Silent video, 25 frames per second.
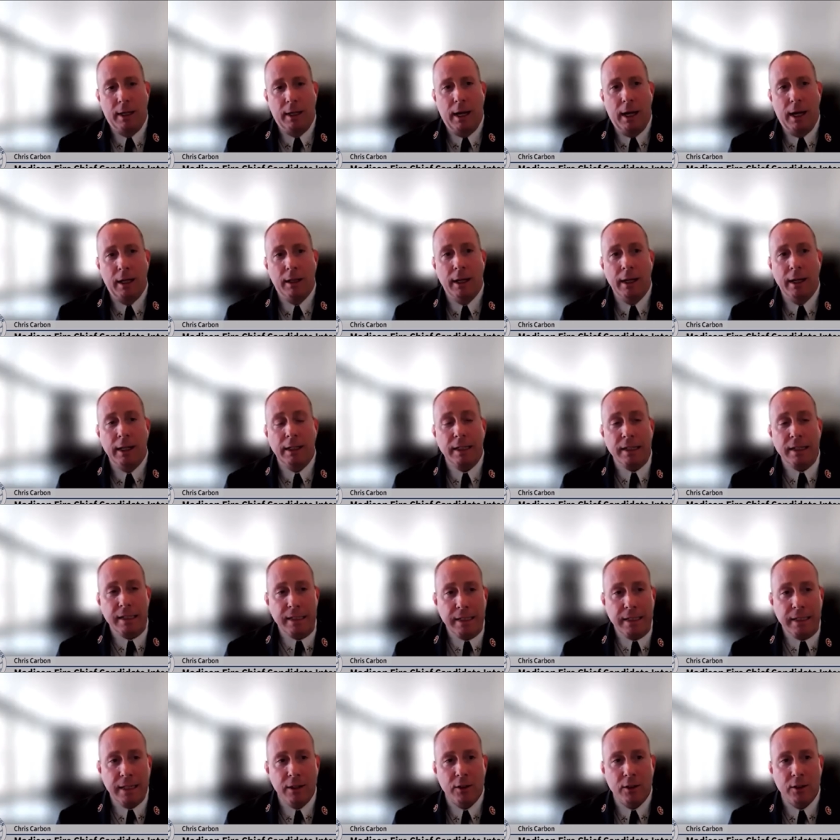I'd like to
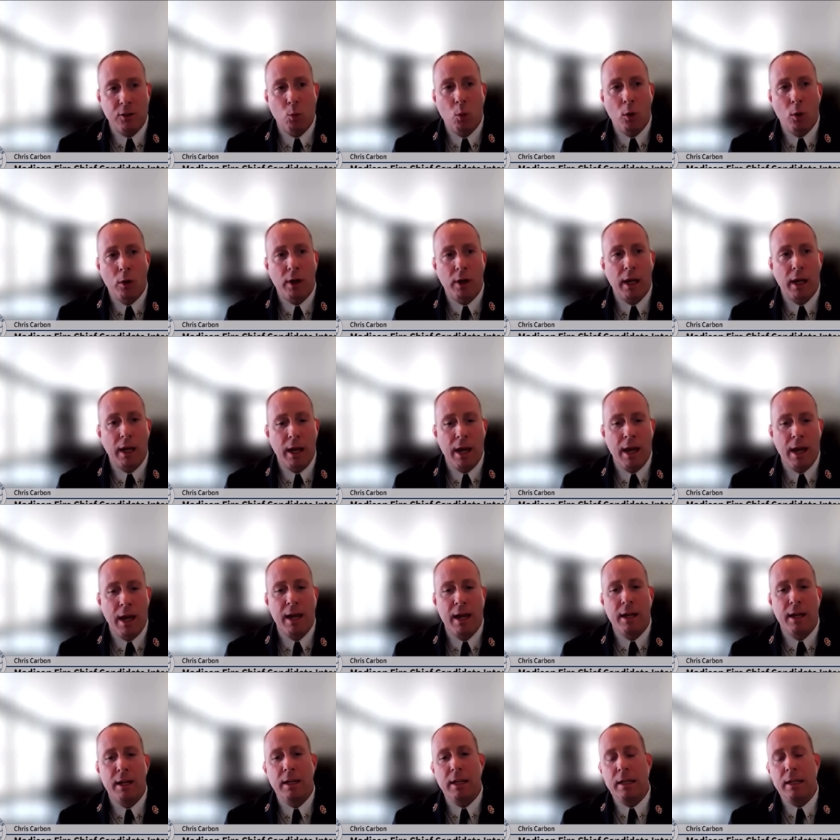see us work
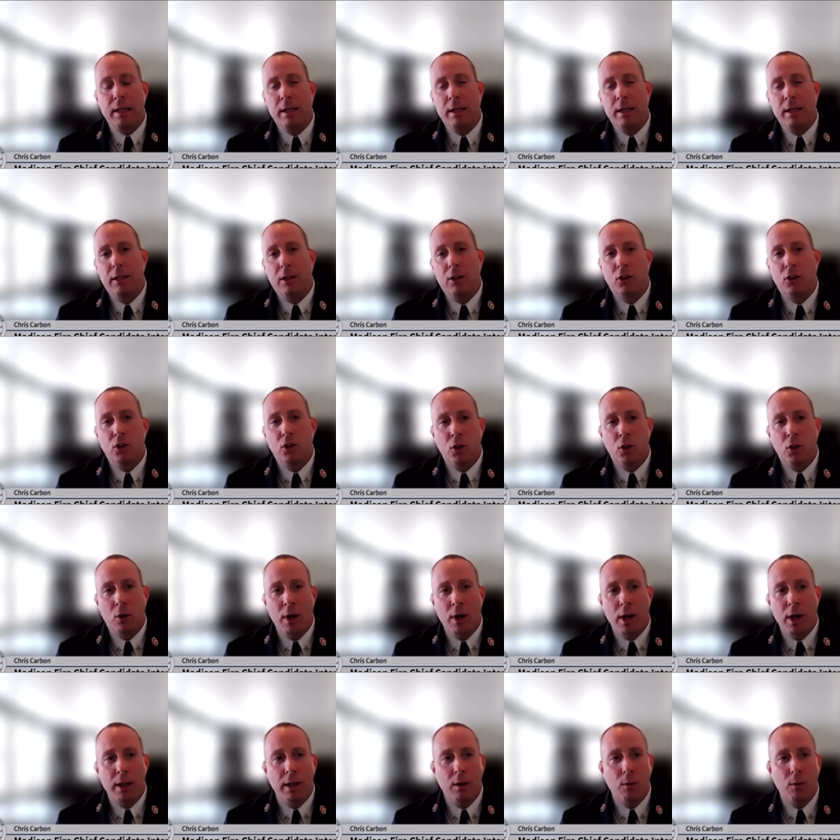on
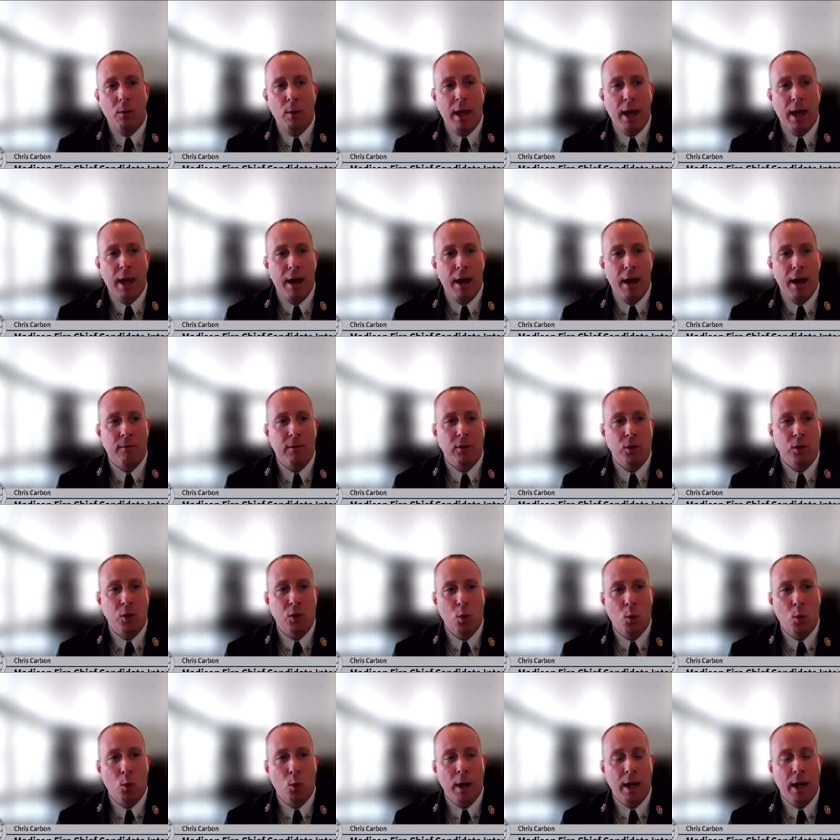assuring that we have a
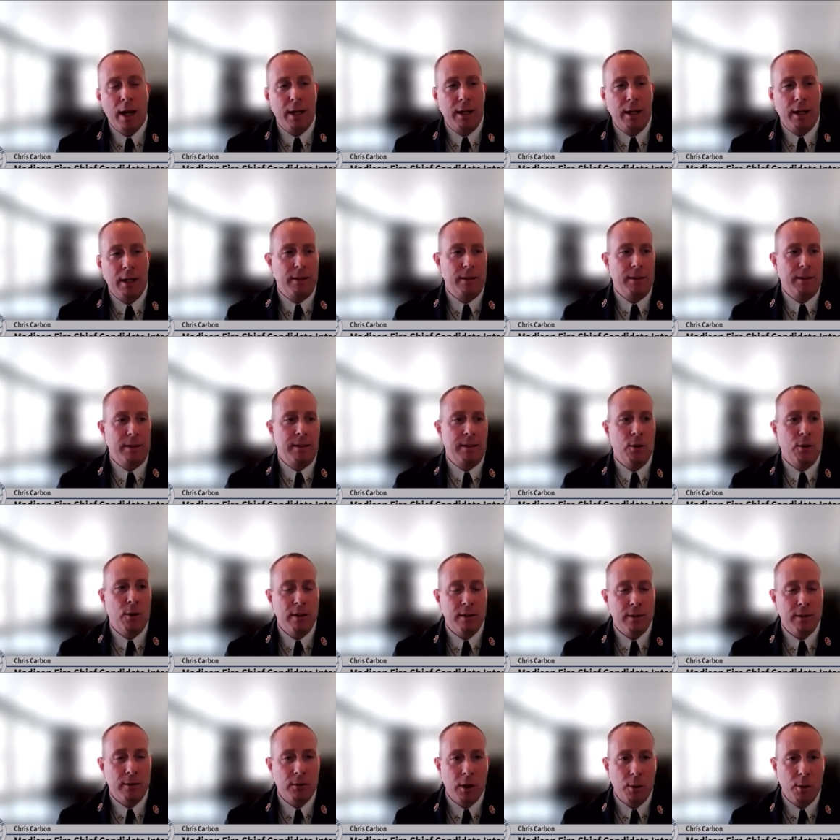two-way
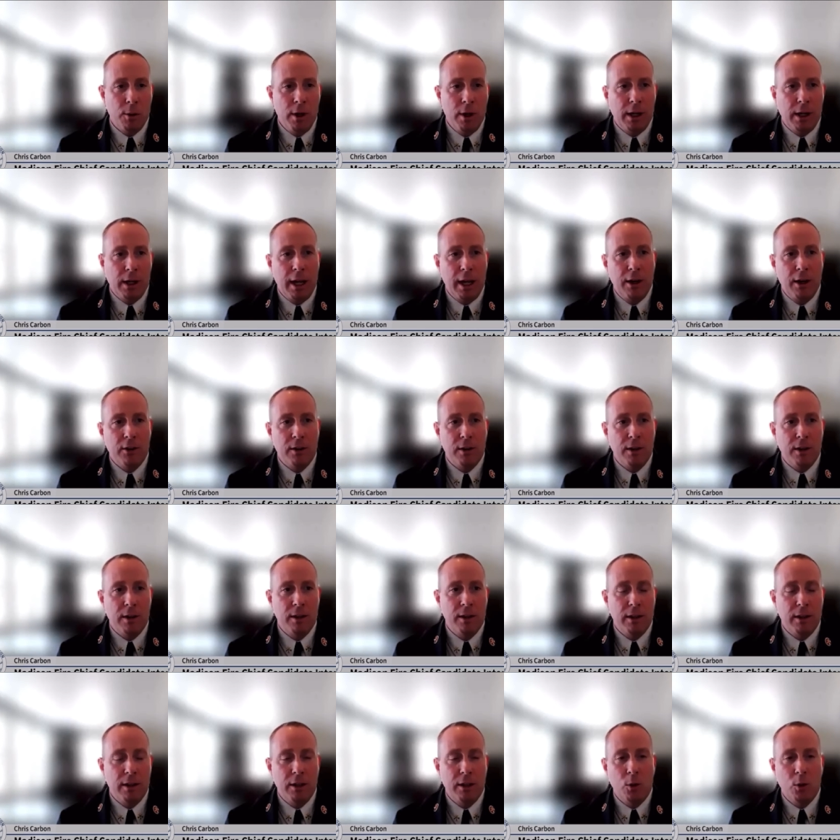series of
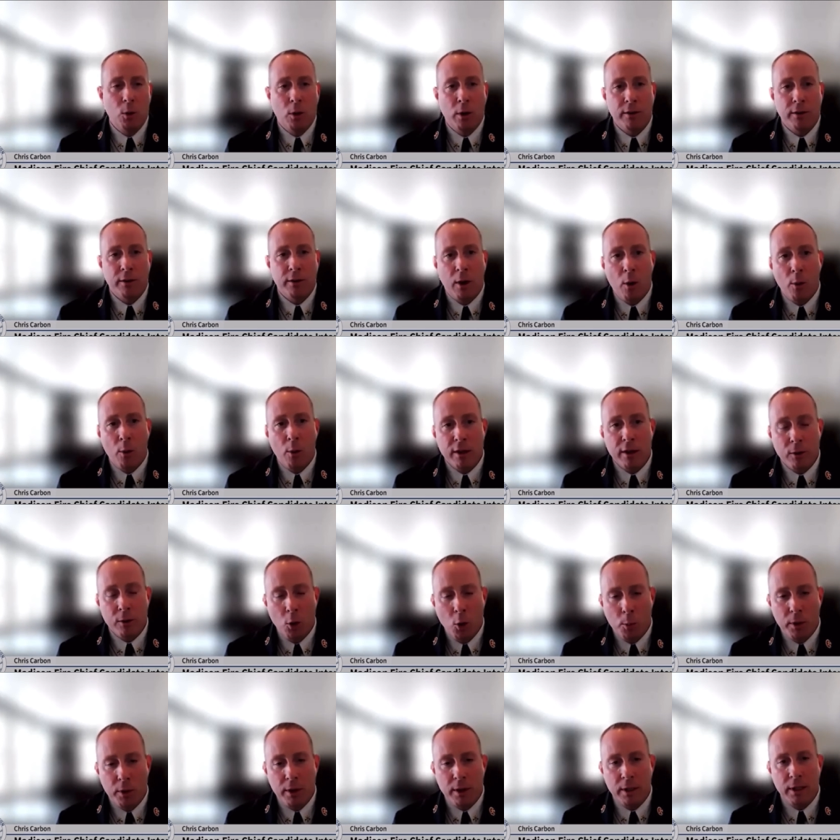communication. The door is always
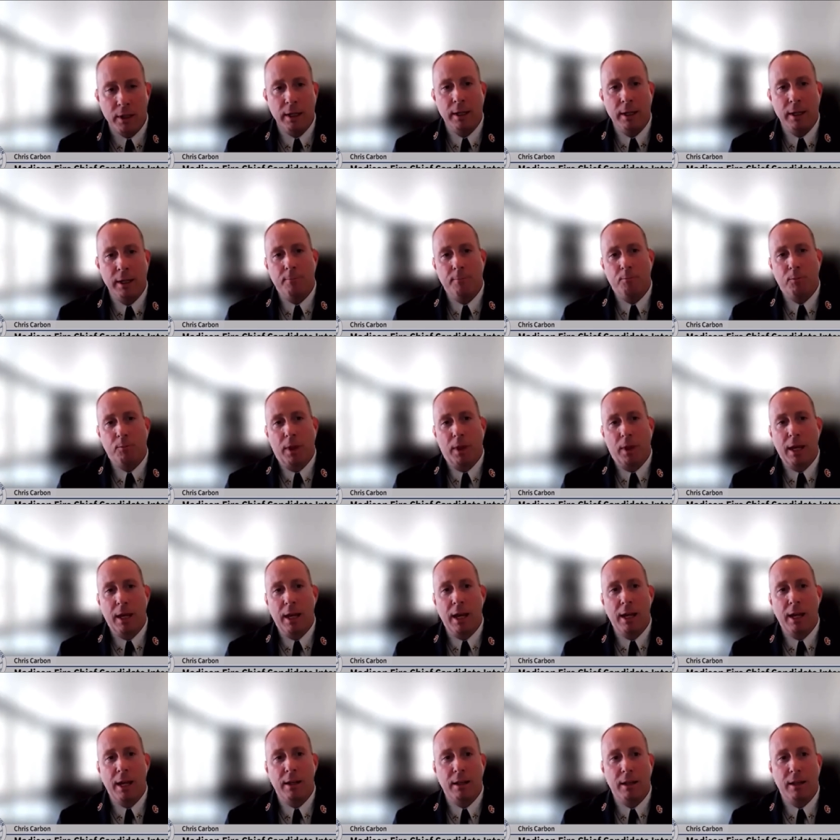open
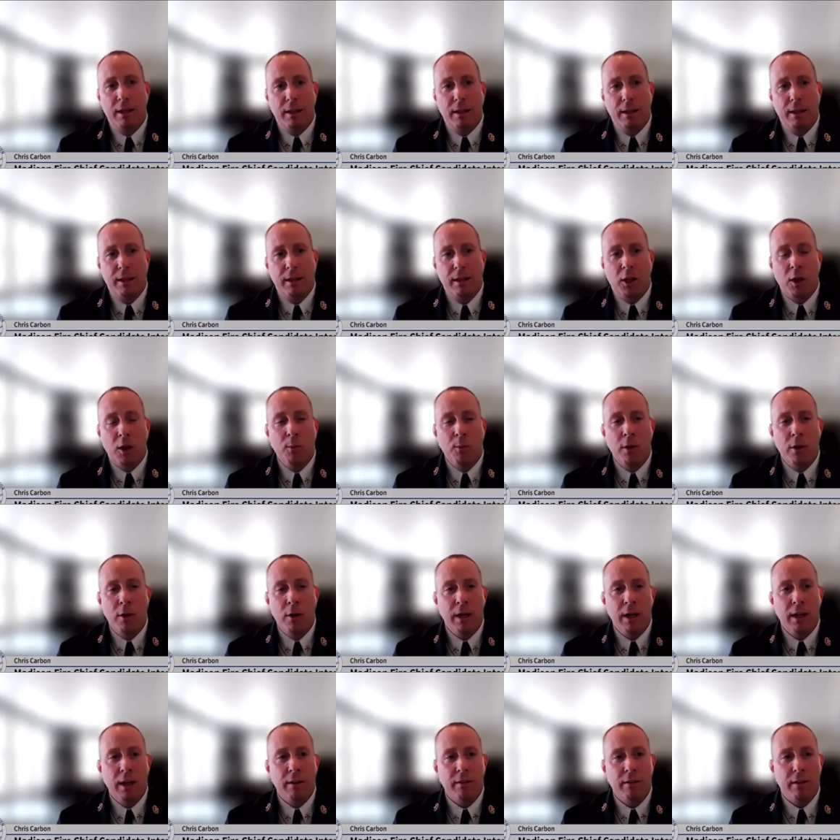and the
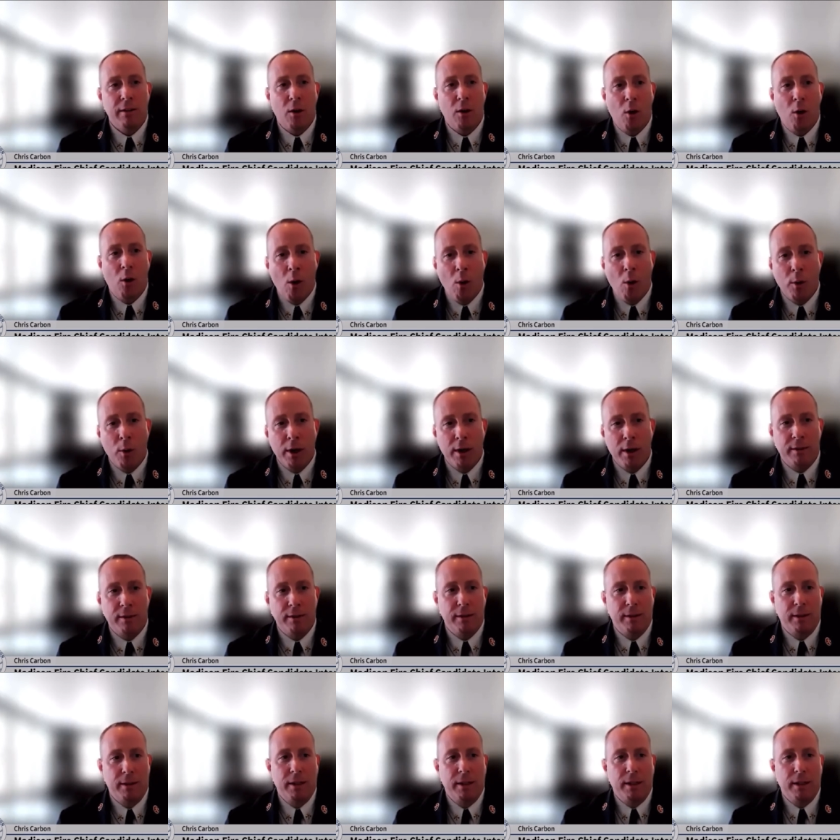community is always
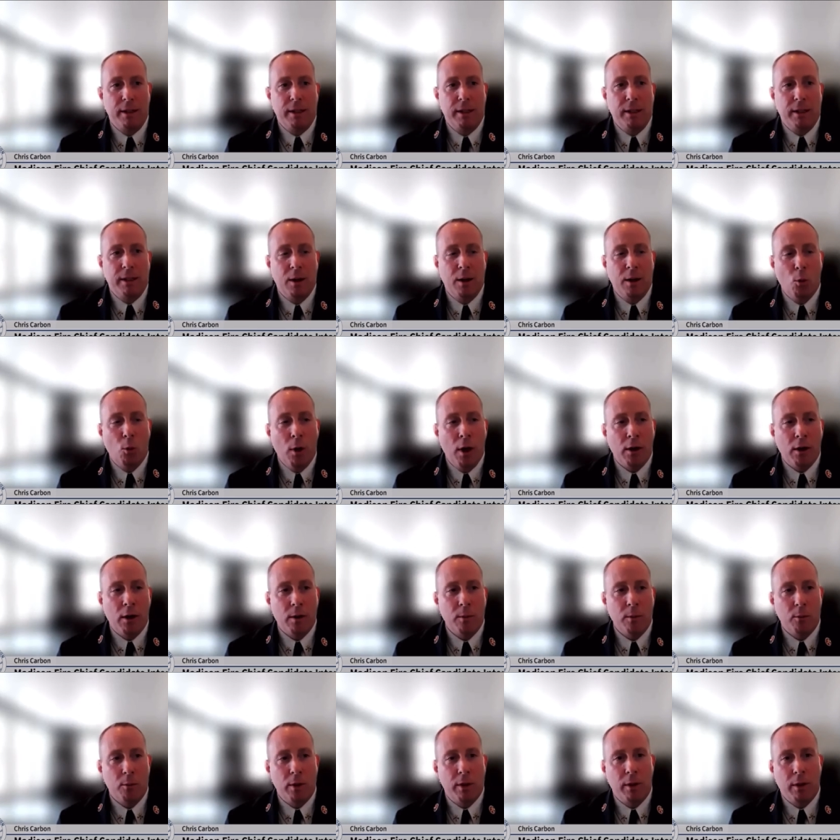um,
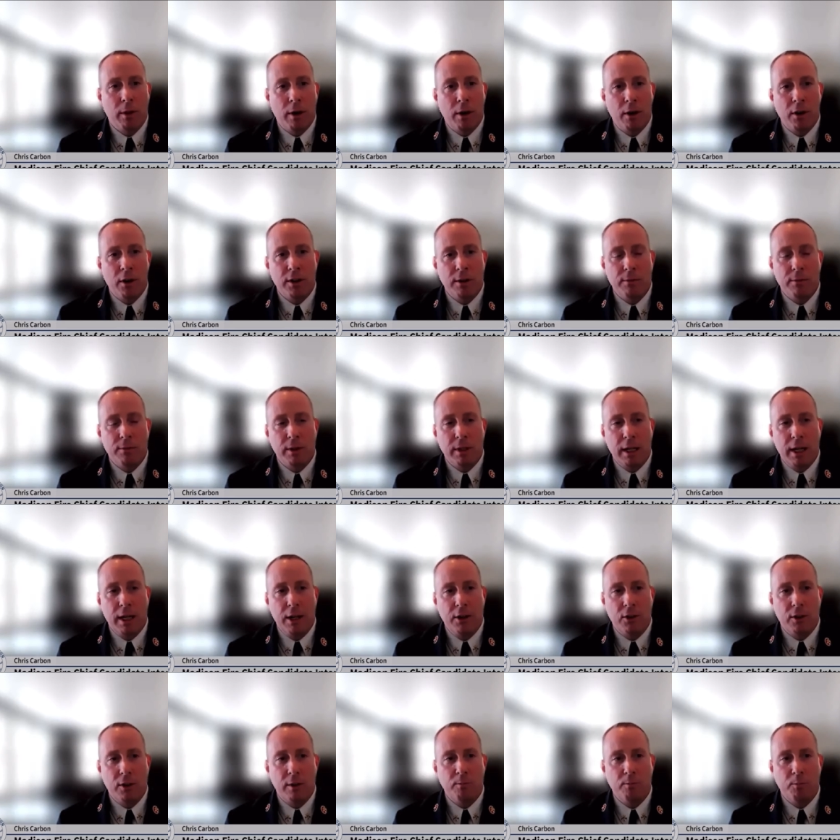welcomed with a large
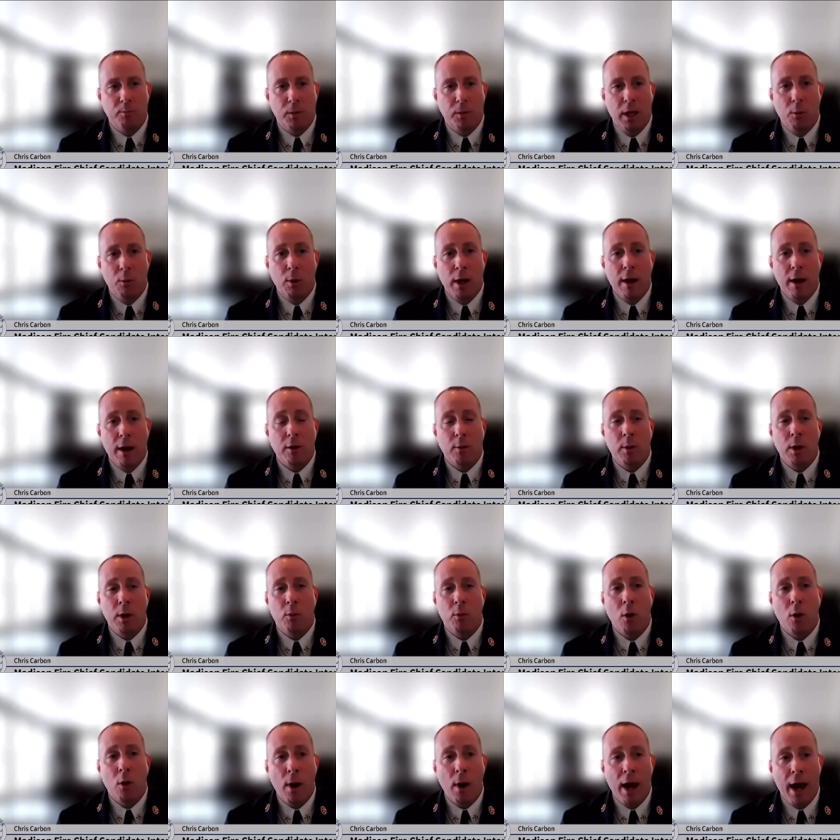invitation. And we have to be
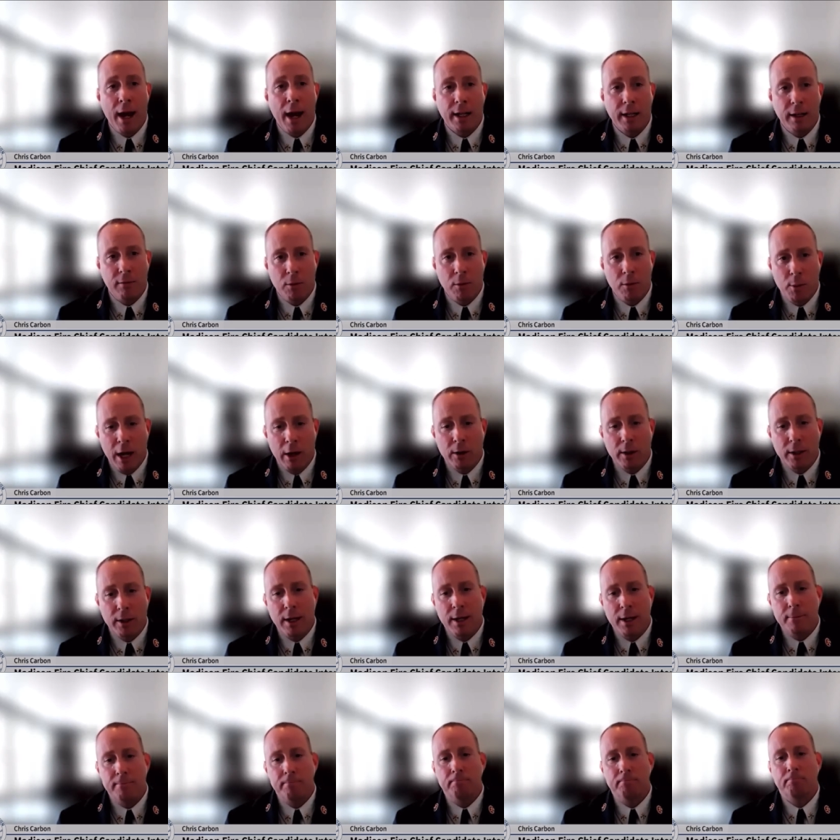proactive about
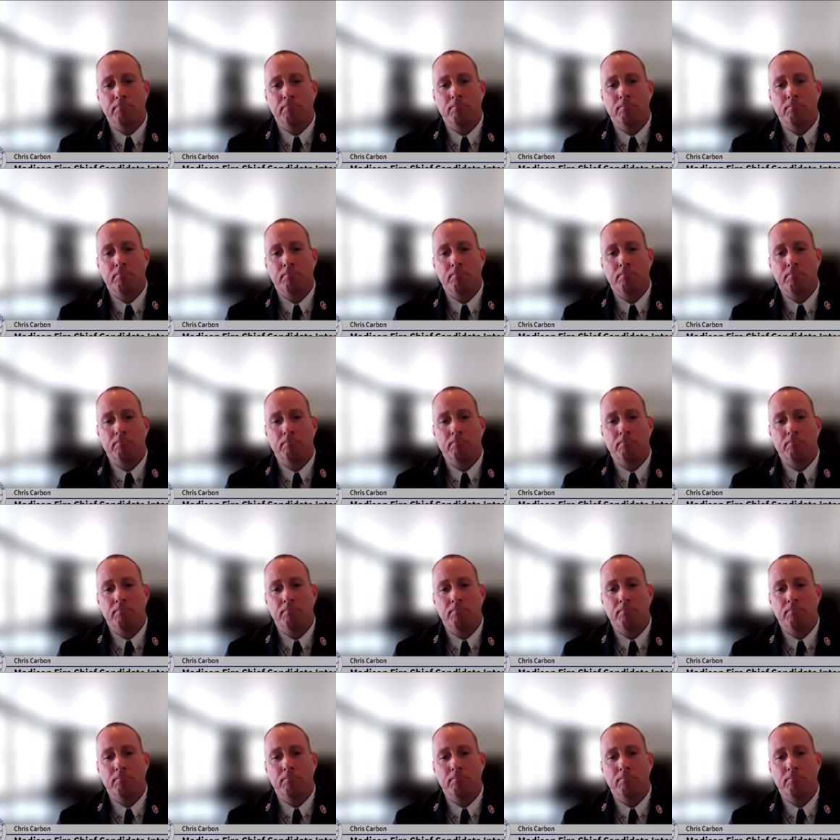that.